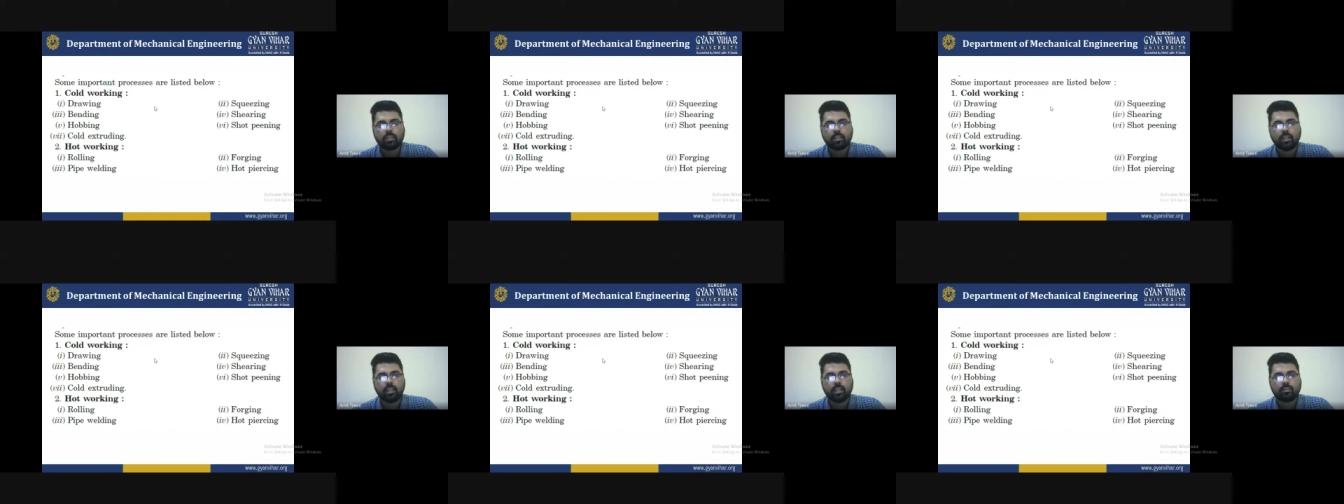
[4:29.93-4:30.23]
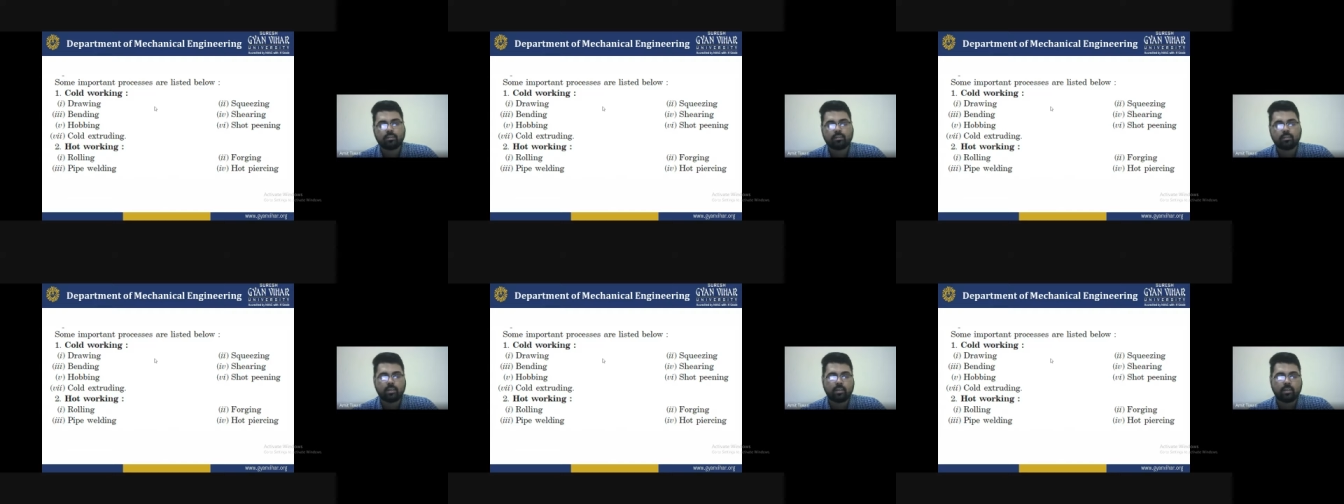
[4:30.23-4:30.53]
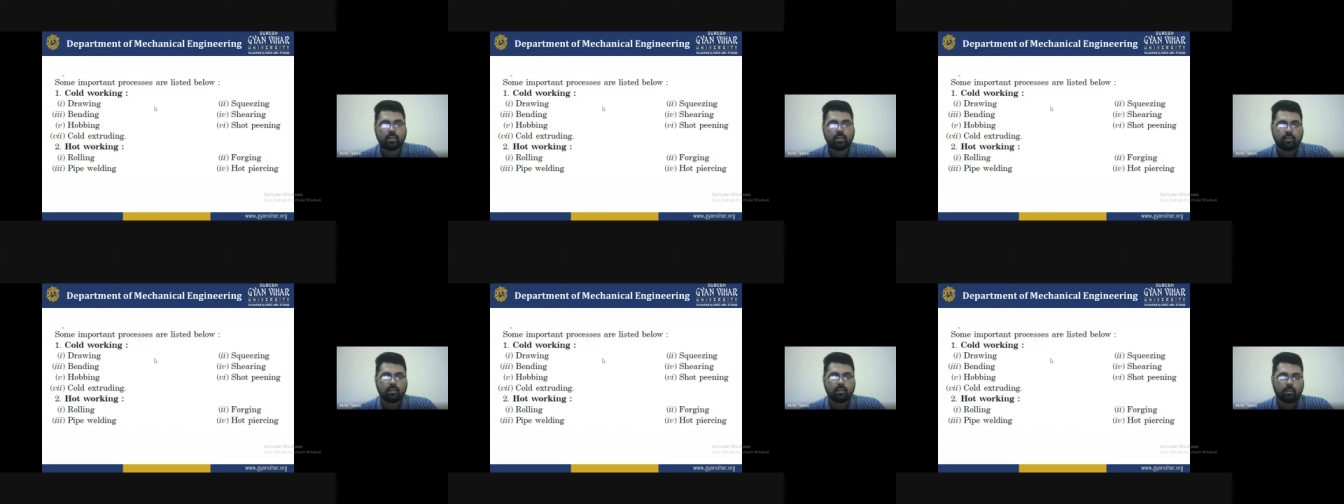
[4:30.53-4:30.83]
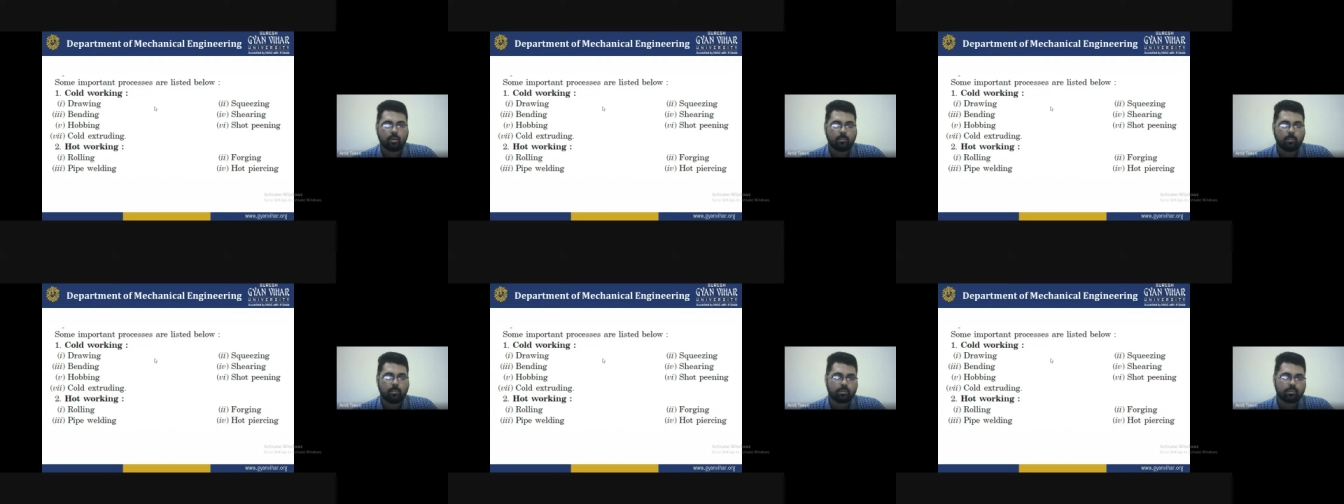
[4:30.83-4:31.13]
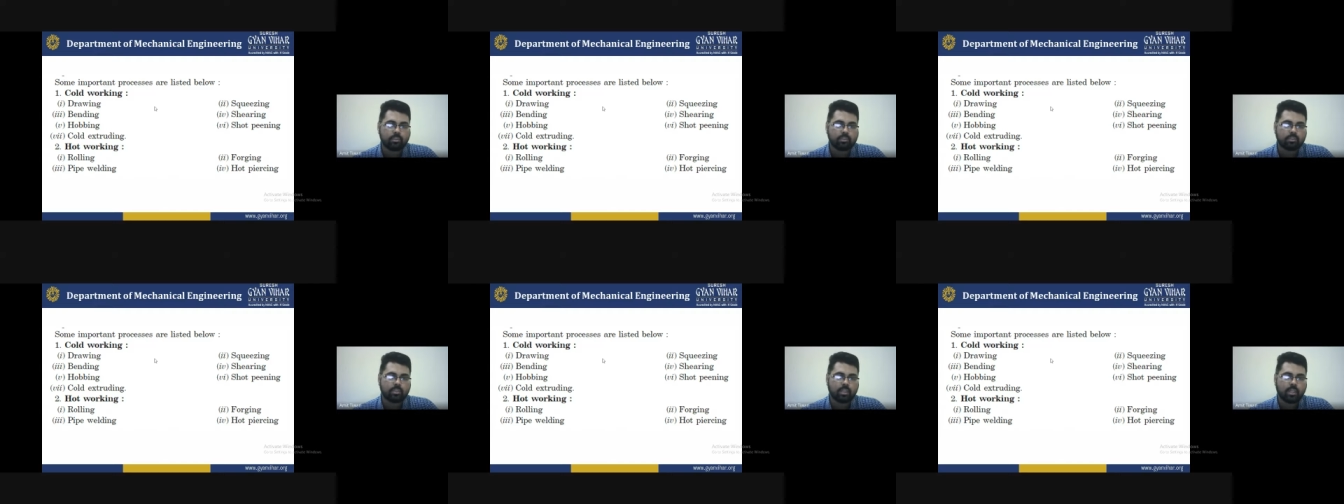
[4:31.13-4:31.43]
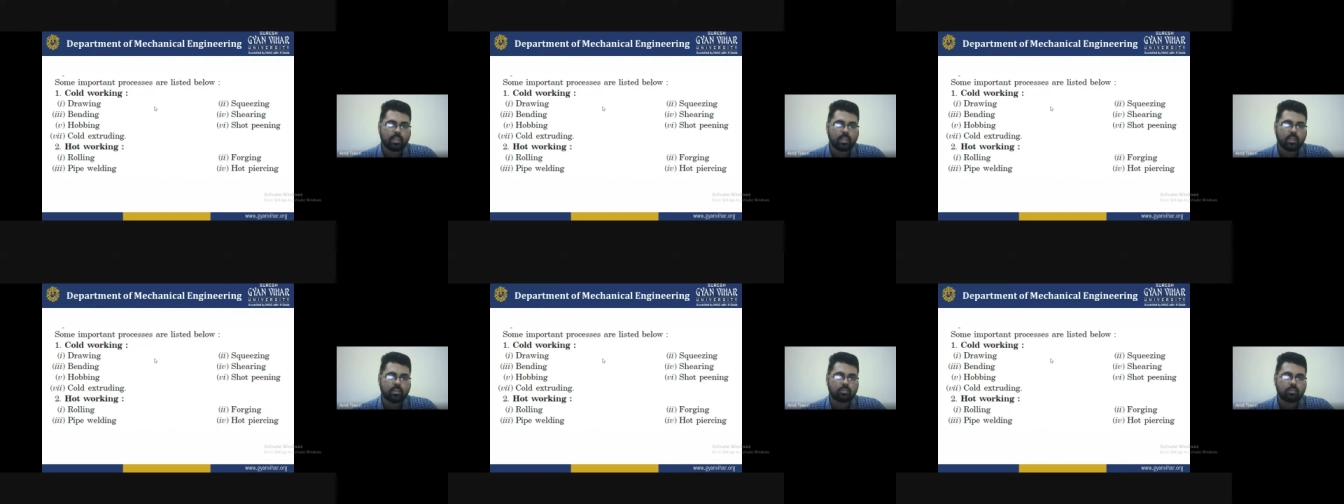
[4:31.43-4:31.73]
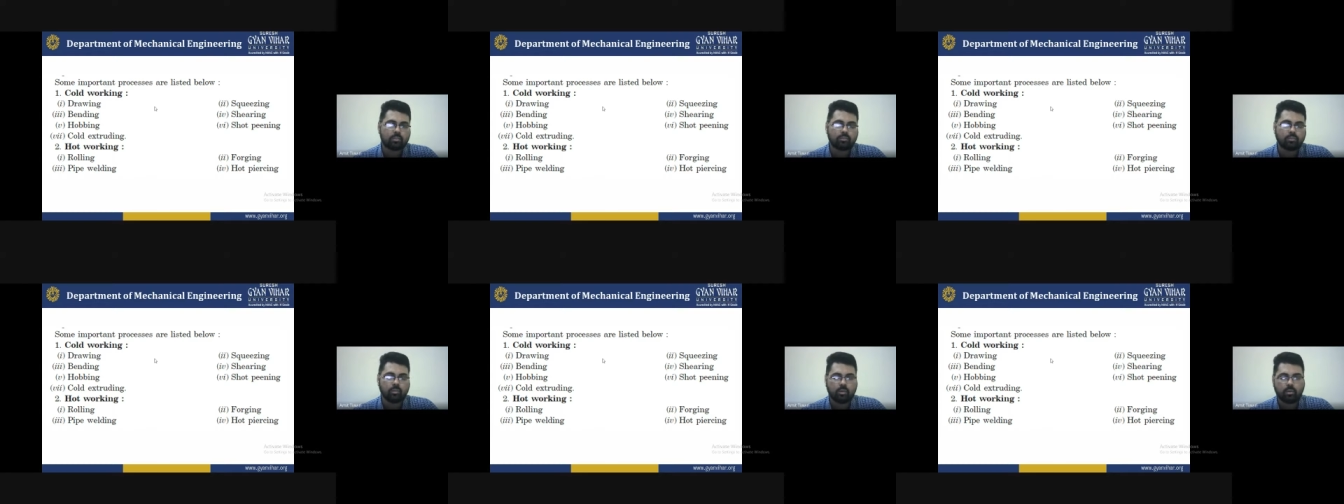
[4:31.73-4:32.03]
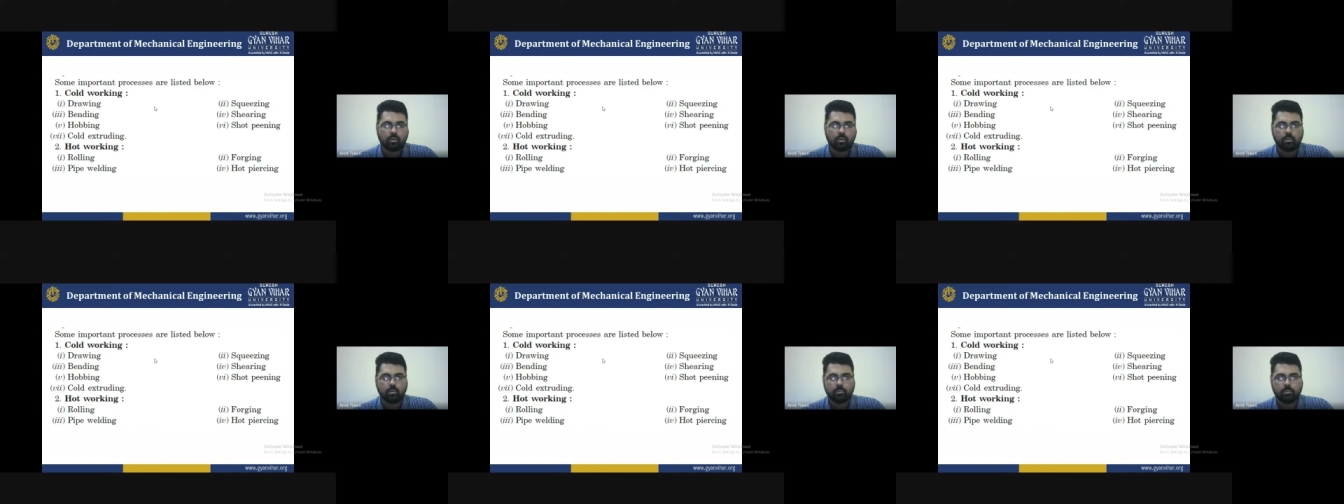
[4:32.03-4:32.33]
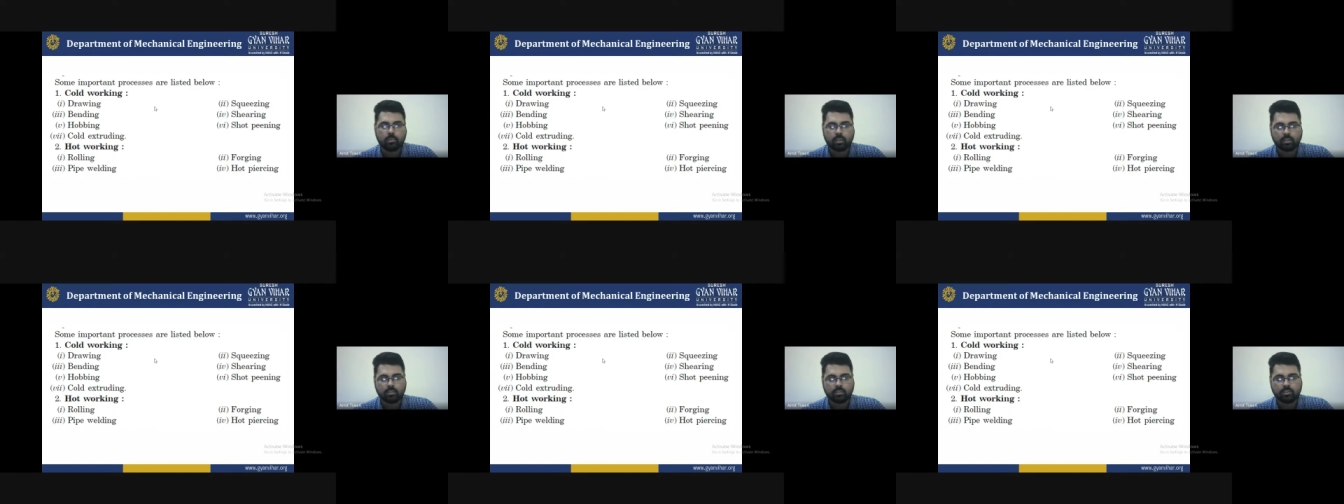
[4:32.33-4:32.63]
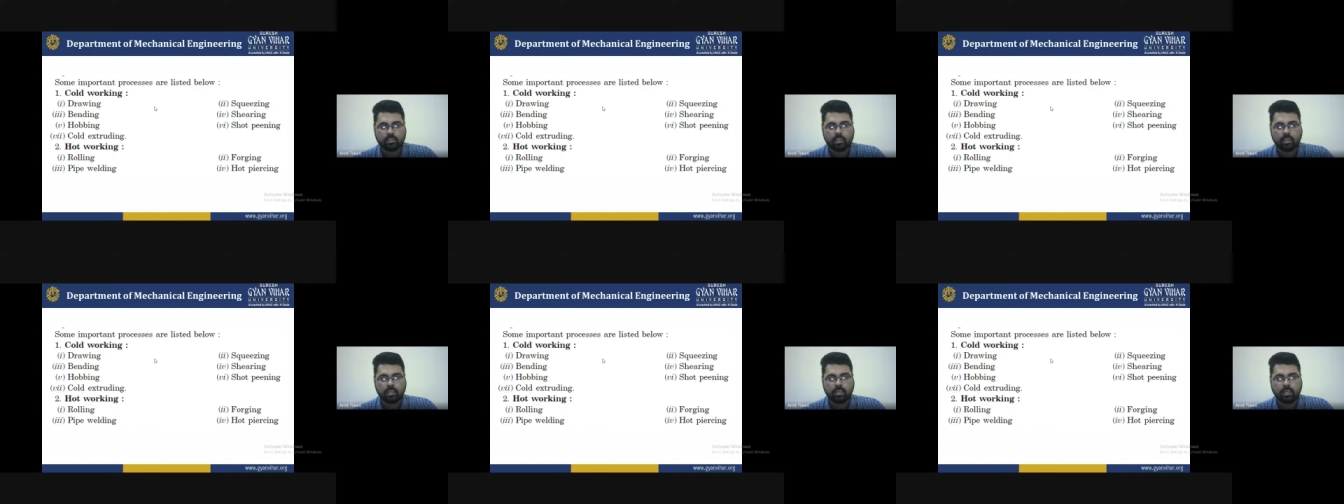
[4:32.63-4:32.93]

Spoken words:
There is operations are also for considered.